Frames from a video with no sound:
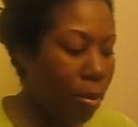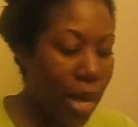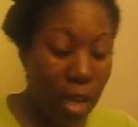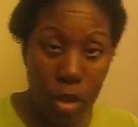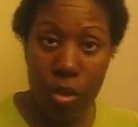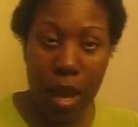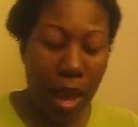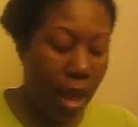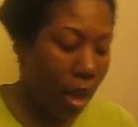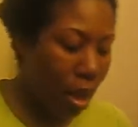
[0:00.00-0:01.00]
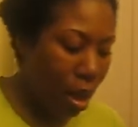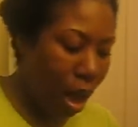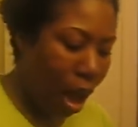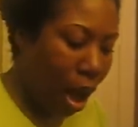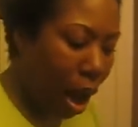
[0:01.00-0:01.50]
Yesterday,
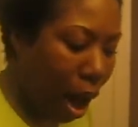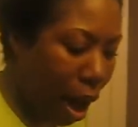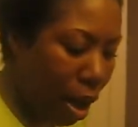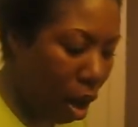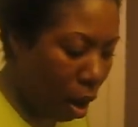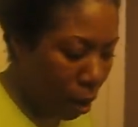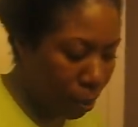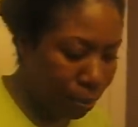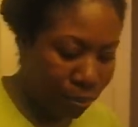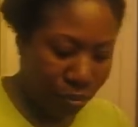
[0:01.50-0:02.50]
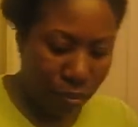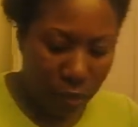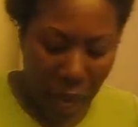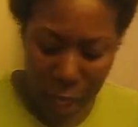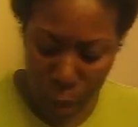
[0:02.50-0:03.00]
I
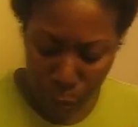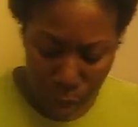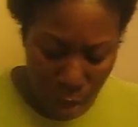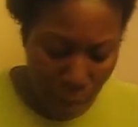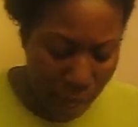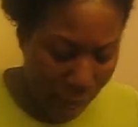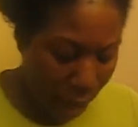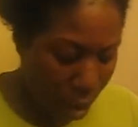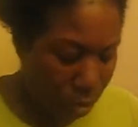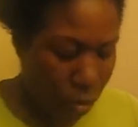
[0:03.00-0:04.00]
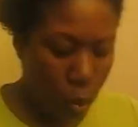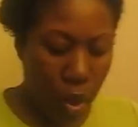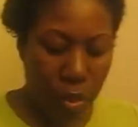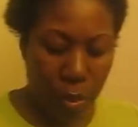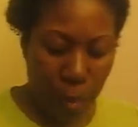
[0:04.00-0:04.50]
spritzed my hair with